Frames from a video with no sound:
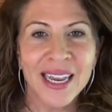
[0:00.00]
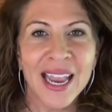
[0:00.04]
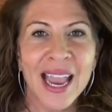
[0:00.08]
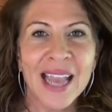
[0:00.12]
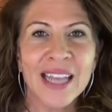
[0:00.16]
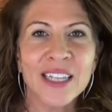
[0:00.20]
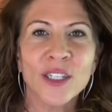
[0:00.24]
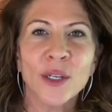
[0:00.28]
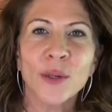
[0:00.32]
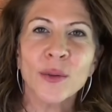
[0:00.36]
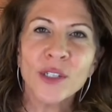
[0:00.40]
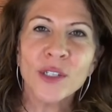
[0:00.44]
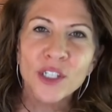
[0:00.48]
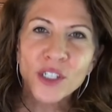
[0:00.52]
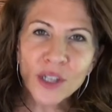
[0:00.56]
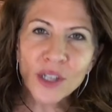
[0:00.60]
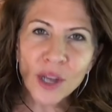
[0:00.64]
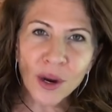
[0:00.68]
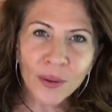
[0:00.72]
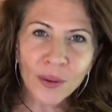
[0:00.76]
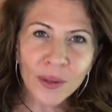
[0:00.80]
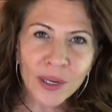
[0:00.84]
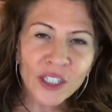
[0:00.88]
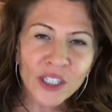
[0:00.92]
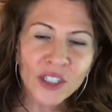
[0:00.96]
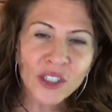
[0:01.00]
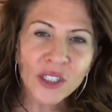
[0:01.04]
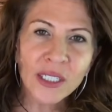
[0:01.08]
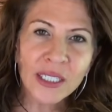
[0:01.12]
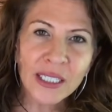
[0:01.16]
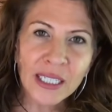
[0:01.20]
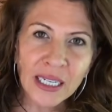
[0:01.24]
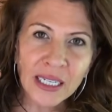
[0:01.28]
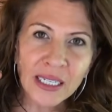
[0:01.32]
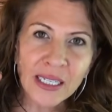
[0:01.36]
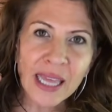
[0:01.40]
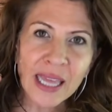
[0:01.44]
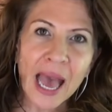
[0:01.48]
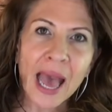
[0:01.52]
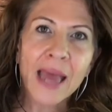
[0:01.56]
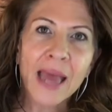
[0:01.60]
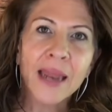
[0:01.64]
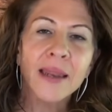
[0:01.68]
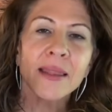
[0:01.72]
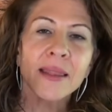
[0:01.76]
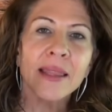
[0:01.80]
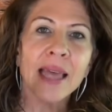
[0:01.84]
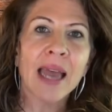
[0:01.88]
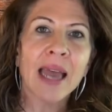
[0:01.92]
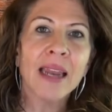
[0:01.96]
And so it was so interesting that
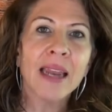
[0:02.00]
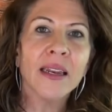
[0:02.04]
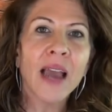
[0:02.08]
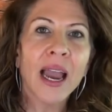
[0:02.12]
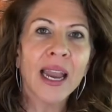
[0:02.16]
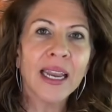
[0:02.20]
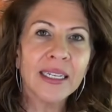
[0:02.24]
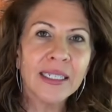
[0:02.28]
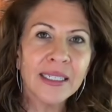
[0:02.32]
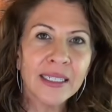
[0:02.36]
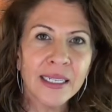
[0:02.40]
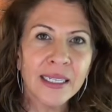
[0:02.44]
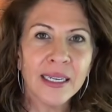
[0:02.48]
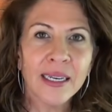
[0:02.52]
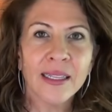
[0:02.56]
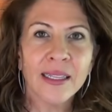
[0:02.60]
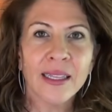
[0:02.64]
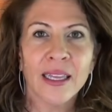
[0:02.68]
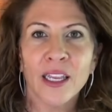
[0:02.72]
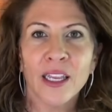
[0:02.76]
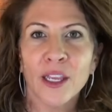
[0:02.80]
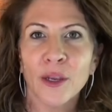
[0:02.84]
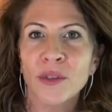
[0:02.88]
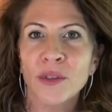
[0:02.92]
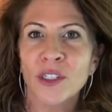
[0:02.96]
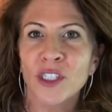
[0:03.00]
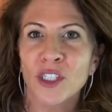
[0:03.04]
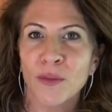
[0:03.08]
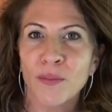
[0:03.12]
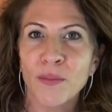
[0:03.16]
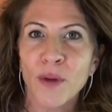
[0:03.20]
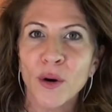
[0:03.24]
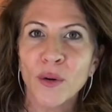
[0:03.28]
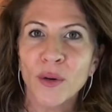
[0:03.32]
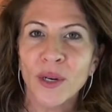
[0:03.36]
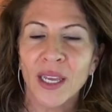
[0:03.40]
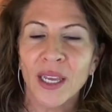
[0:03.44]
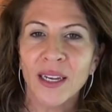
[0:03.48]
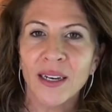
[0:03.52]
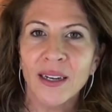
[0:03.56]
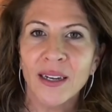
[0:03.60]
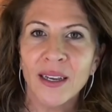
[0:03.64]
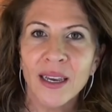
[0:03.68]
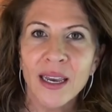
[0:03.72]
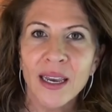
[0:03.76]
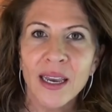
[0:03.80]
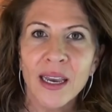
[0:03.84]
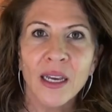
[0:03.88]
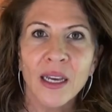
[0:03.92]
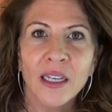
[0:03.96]
that idea that he was demoted.
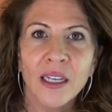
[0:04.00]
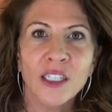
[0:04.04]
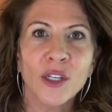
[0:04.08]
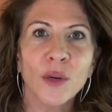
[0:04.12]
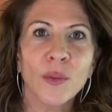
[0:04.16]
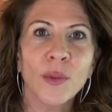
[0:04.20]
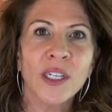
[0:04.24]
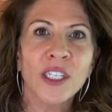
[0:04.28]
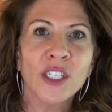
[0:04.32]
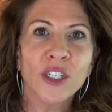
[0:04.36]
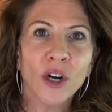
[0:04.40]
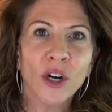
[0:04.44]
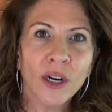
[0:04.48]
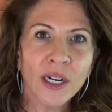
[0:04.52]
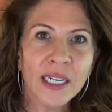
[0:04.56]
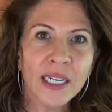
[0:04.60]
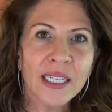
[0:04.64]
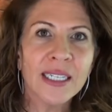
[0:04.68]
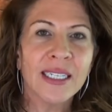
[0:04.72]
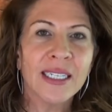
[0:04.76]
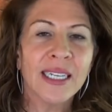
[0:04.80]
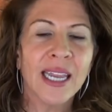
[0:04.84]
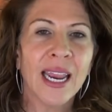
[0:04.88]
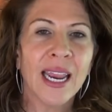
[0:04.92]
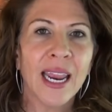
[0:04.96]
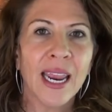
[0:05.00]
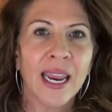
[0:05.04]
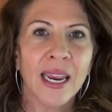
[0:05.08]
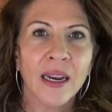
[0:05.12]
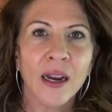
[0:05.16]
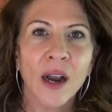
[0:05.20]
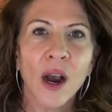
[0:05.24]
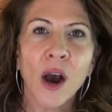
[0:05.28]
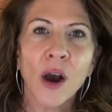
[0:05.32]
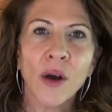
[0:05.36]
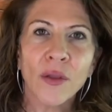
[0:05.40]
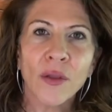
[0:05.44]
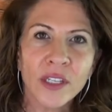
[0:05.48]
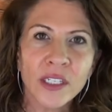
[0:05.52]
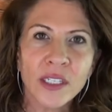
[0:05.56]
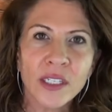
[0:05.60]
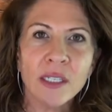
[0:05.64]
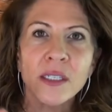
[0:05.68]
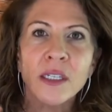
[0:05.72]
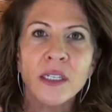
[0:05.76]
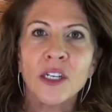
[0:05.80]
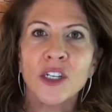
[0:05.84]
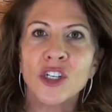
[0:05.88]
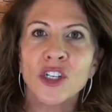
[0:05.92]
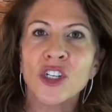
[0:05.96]
So we started saying, "Oh, this
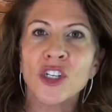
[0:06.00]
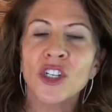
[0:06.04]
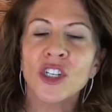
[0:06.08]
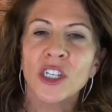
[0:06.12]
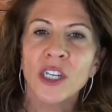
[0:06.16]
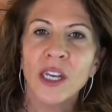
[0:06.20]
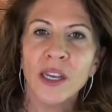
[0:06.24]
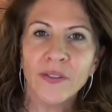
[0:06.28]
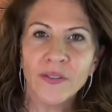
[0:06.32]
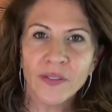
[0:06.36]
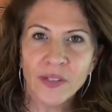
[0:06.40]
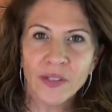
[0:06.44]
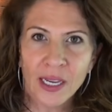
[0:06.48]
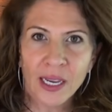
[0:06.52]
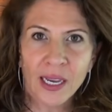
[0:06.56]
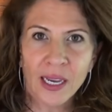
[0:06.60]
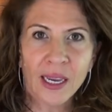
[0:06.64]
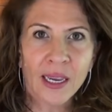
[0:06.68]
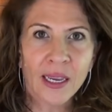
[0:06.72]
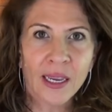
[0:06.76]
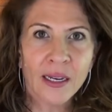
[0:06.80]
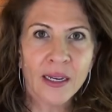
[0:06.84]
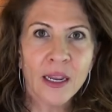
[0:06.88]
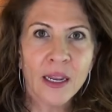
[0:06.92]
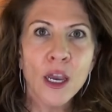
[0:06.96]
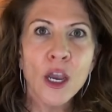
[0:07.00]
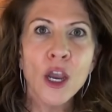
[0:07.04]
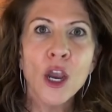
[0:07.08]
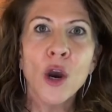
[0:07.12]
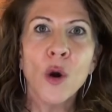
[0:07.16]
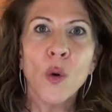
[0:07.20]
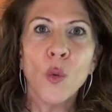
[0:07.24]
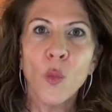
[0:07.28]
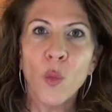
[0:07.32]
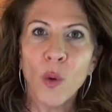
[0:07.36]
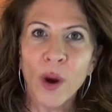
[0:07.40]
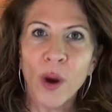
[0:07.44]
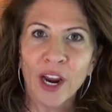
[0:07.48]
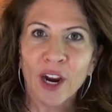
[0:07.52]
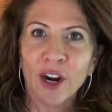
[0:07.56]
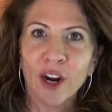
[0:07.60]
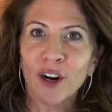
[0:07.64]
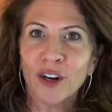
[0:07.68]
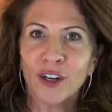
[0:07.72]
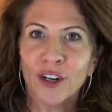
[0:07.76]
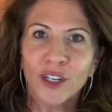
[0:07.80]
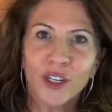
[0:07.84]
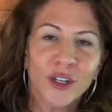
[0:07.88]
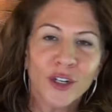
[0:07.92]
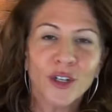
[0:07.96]
is a shift in
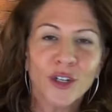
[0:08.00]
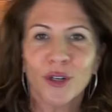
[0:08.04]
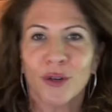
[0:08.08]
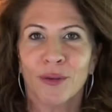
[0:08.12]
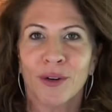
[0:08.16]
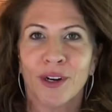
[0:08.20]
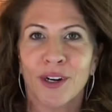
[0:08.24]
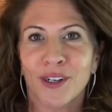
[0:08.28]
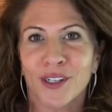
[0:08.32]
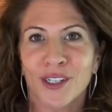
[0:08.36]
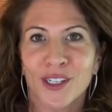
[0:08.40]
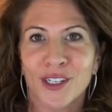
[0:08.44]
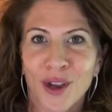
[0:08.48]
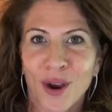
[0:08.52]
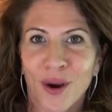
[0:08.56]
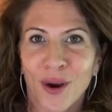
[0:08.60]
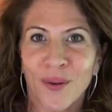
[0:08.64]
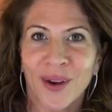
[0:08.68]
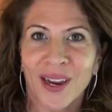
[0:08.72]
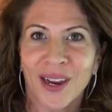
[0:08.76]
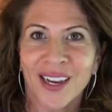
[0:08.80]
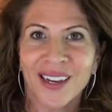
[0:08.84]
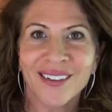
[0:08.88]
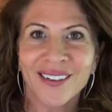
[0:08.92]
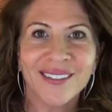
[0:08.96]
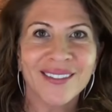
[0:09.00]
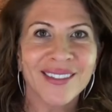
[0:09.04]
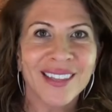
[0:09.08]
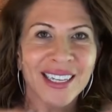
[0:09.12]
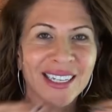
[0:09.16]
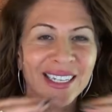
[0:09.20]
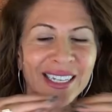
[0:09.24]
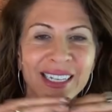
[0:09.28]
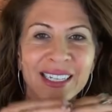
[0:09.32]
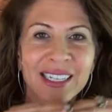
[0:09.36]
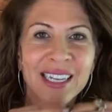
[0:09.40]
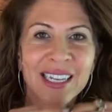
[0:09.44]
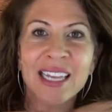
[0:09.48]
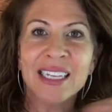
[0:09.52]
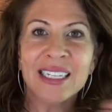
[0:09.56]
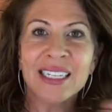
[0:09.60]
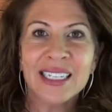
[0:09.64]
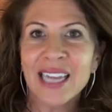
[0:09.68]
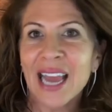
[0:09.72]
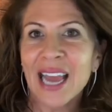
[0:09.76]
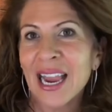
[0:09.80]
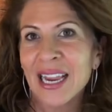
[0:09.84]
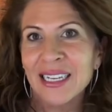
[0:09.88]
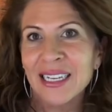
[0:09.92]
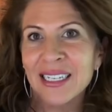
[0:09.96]
where your career is going. This is a
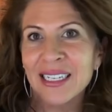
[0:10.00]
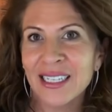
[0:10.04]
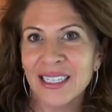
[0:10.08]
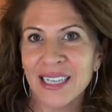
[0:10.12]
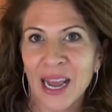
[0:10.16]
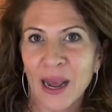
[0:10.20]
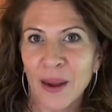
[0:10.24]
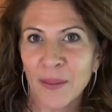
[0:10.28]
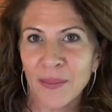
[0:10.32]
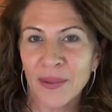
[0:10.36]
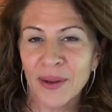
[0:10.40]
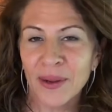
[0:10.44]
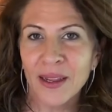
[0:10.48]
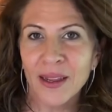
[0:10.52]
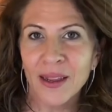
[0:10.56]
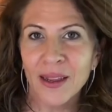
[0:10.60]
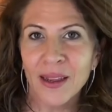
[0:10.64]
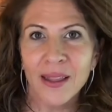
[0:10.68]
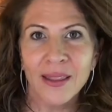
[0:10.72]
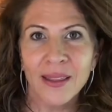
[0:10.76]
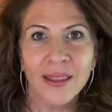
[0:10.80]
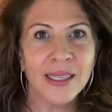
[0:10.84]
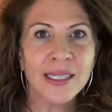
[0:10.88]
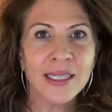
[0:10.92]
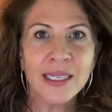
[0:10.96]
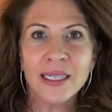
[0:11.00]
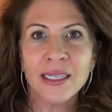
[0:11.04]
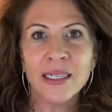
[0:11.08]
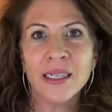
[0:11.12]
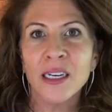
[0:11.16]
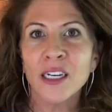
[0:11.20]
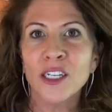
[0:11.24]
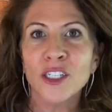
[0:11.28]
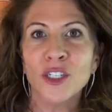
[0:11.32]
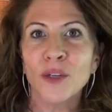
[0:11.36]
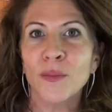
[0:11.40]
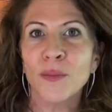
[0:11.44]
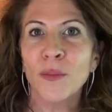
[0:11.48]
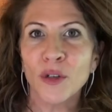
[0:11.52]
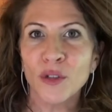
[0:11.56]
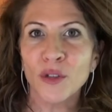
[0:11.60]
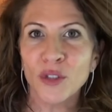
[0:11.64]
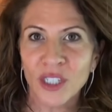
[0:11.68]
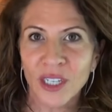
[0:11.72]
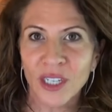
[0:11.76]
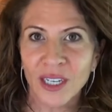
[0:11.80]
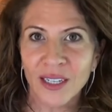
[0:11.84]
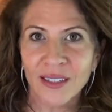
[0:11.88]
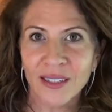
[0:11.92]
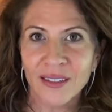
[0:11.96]
sidestep. This isn't a
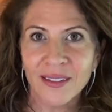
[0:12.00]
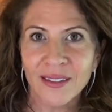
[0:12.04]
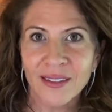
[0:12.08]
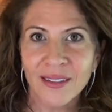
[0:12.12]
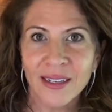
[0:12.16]
demotion."